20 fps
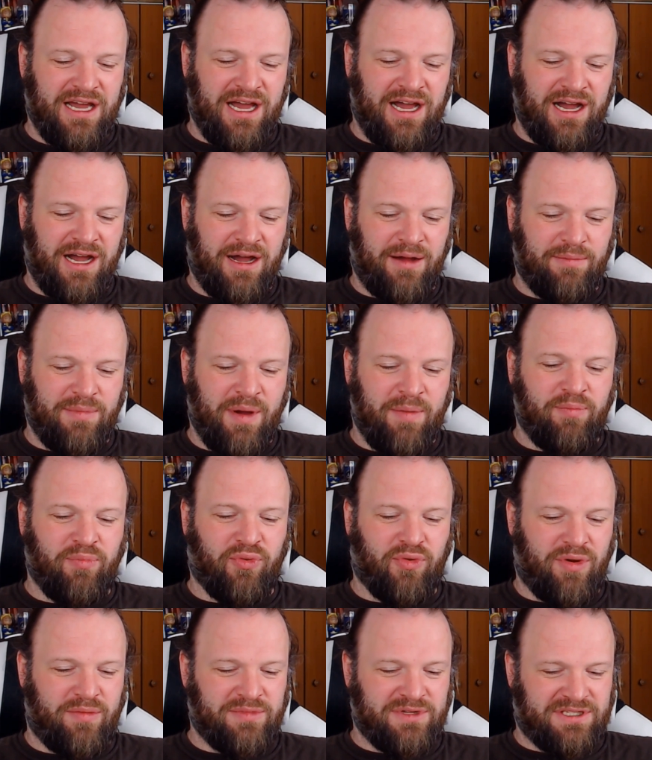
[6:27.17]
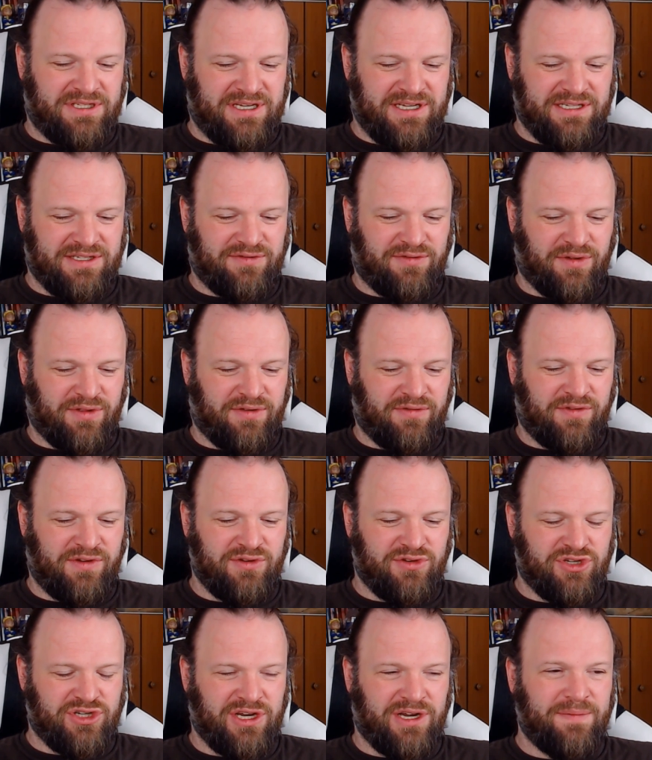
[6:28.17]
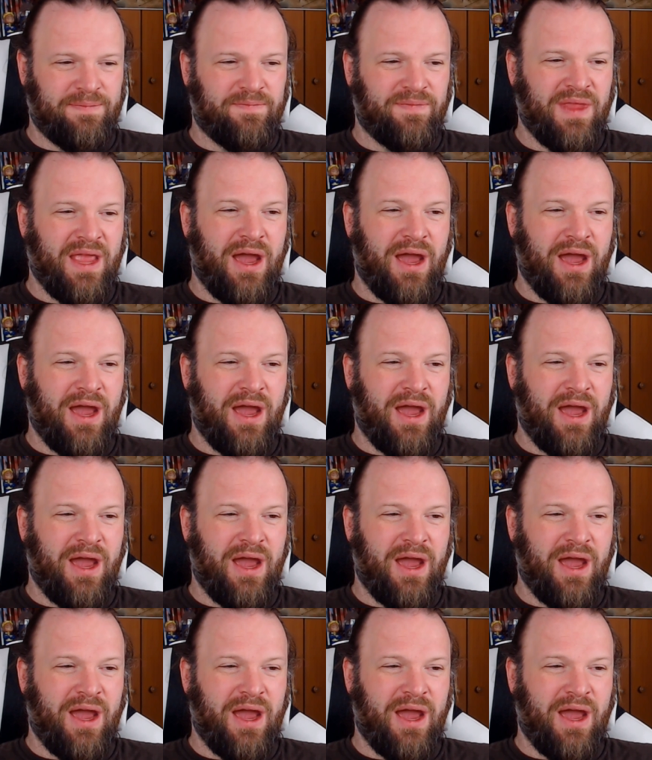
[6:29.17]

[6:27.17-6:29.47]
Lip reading: A promised kiss for the future,